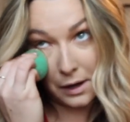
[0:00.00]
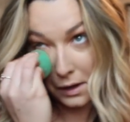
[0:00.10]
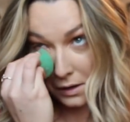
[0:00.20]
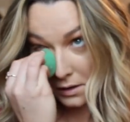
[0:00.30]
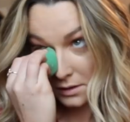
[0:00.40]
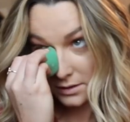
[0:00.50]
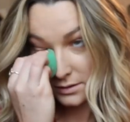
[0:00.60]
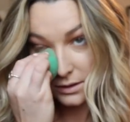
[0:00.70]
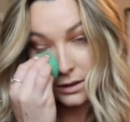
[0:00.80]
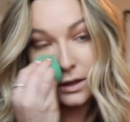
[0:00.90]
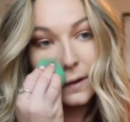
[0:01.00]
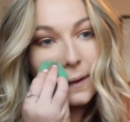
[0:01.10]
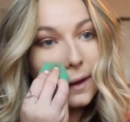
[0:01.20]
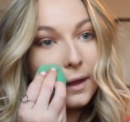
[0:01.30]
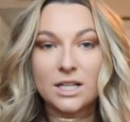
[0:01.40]

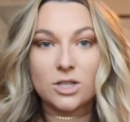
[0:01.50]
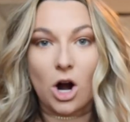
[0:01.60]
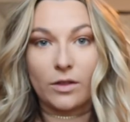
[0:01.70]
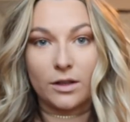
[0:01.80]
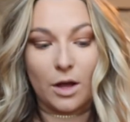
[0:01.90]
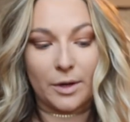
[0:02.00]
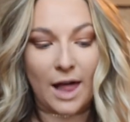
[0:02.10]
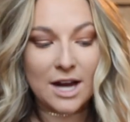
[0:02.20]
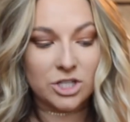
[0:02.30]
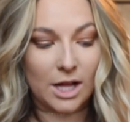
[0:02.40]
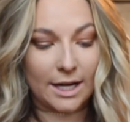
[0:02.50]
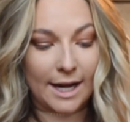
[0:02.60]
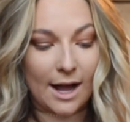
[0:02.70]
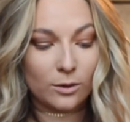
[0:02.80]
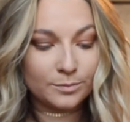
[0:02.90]
I'm gonna start on the lower lash line
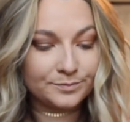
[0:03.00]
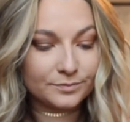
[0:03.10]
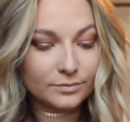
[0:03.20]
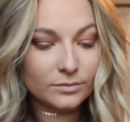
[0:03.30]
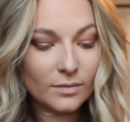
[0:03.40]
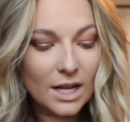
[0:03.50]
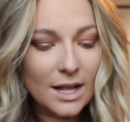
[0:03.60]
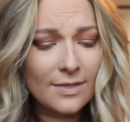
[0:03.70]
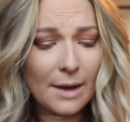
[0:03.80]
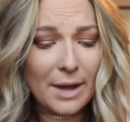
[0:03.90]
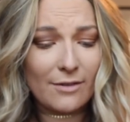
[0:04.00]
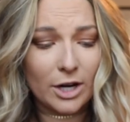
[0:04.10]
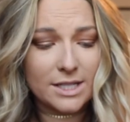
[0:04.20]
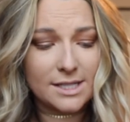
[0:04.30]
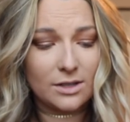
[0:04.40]
now that we have our
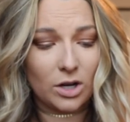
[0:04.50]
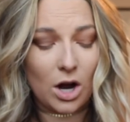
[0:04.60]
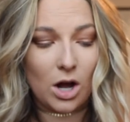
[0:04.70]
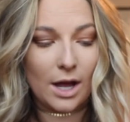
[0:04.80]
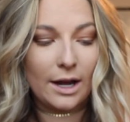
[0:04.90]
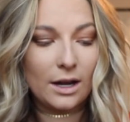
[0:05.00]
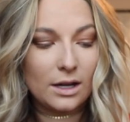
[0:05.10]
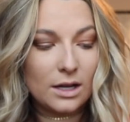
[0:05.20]
concealer on.